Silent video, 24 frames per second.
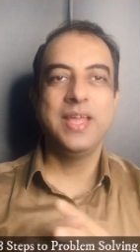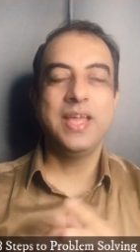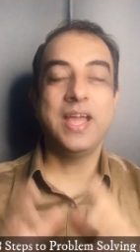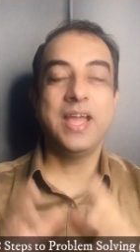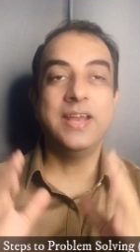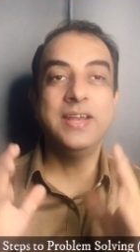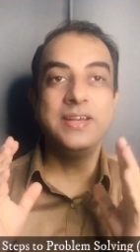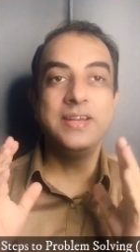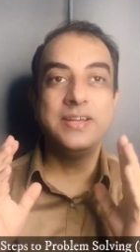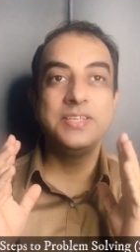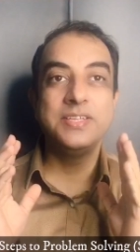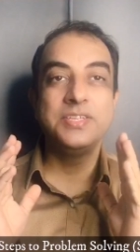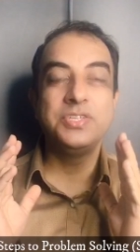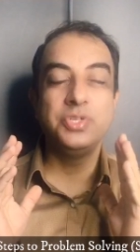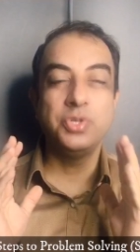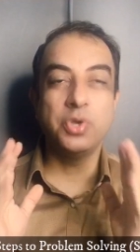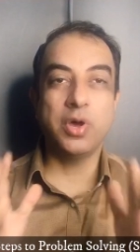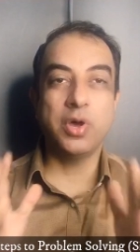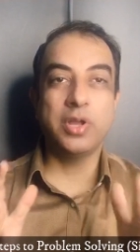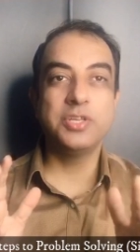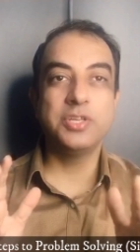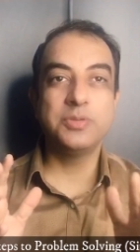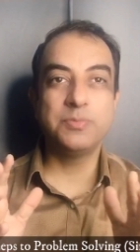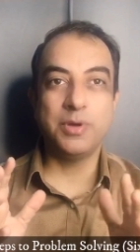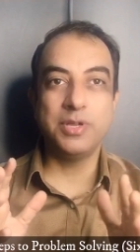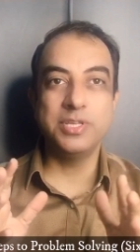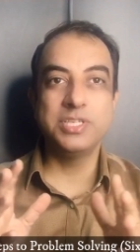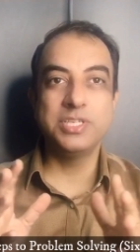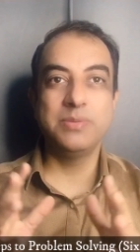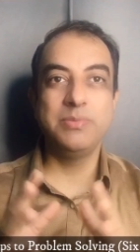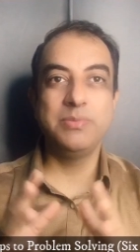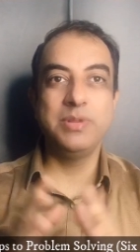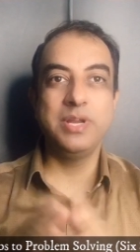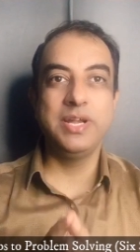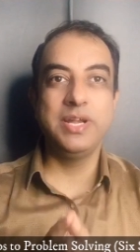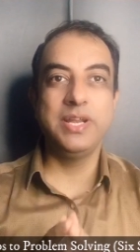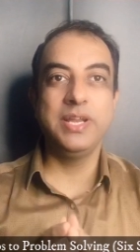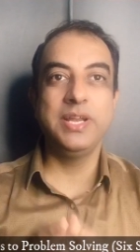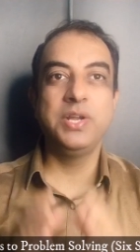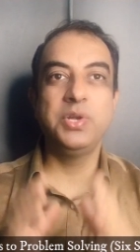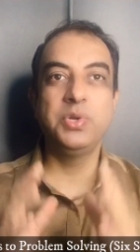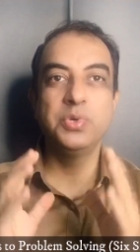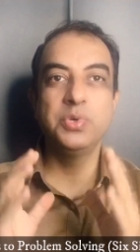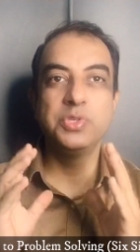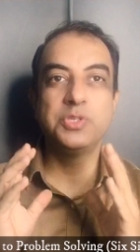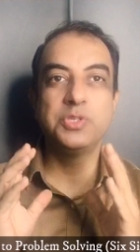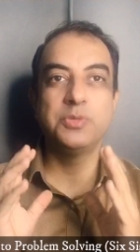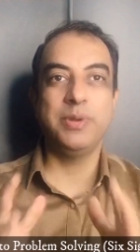and it is your responsibility
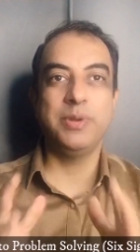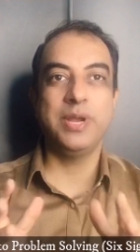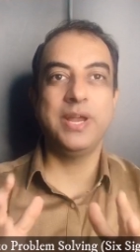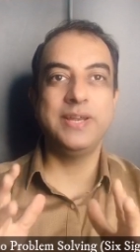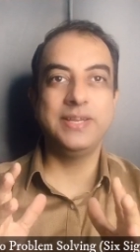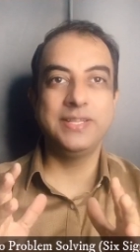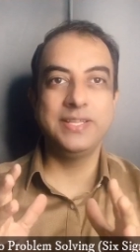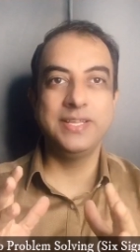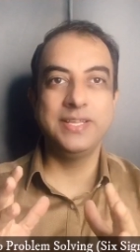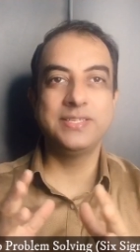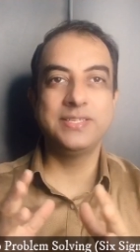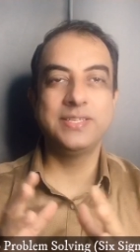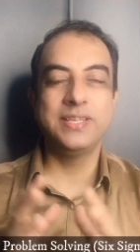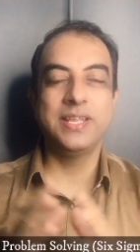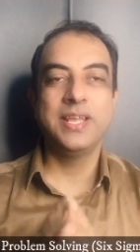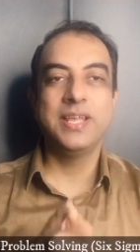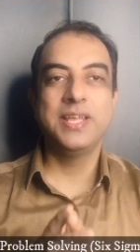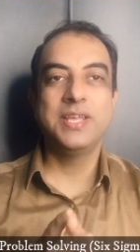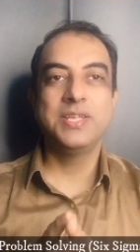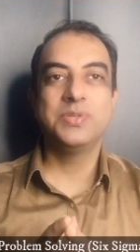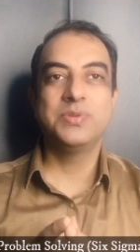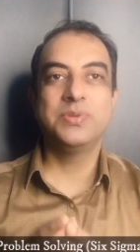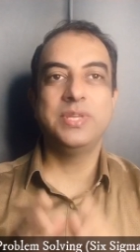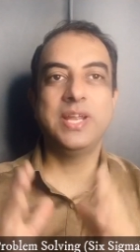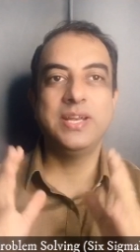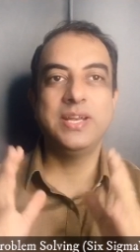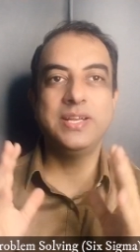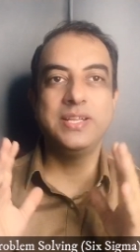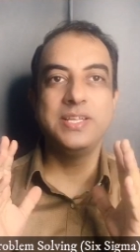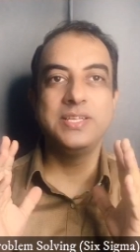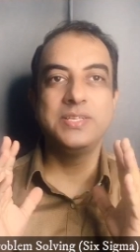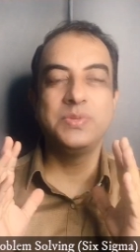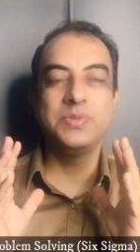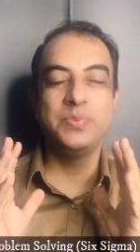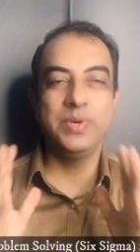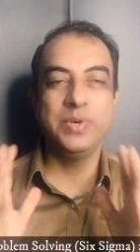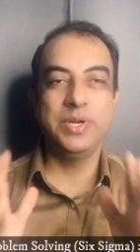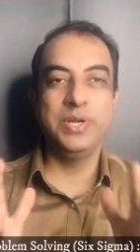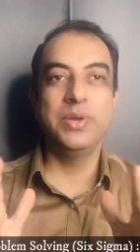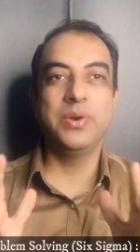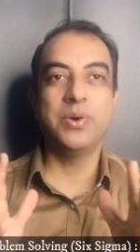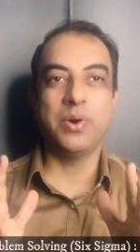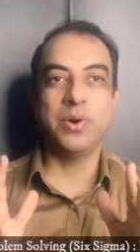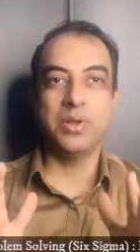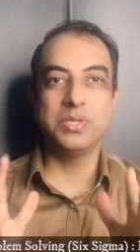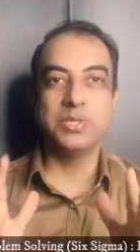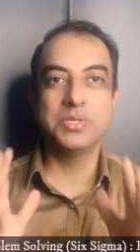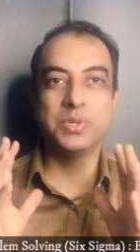to spread this so that this video
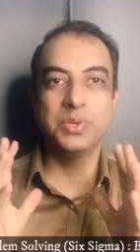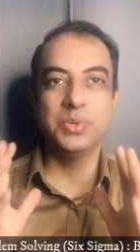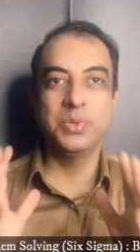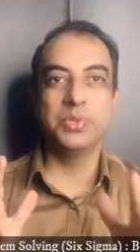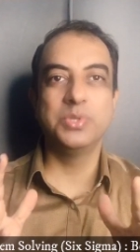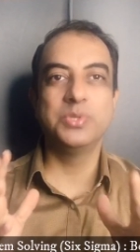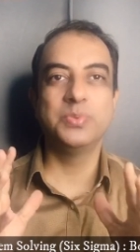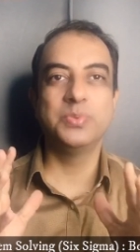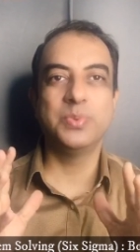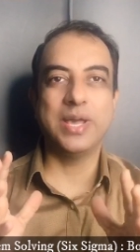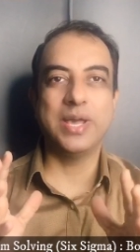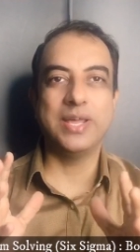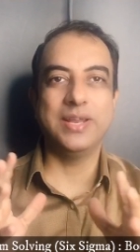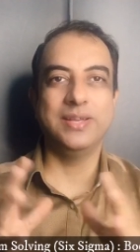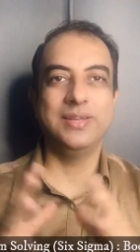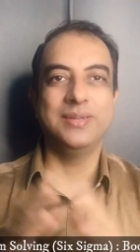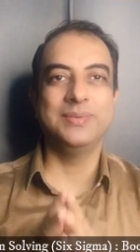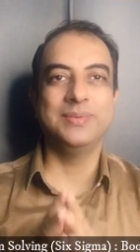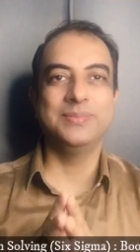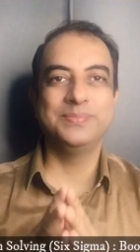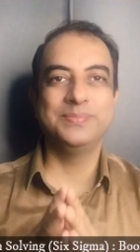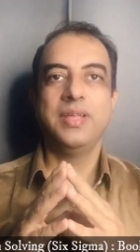also goes viral.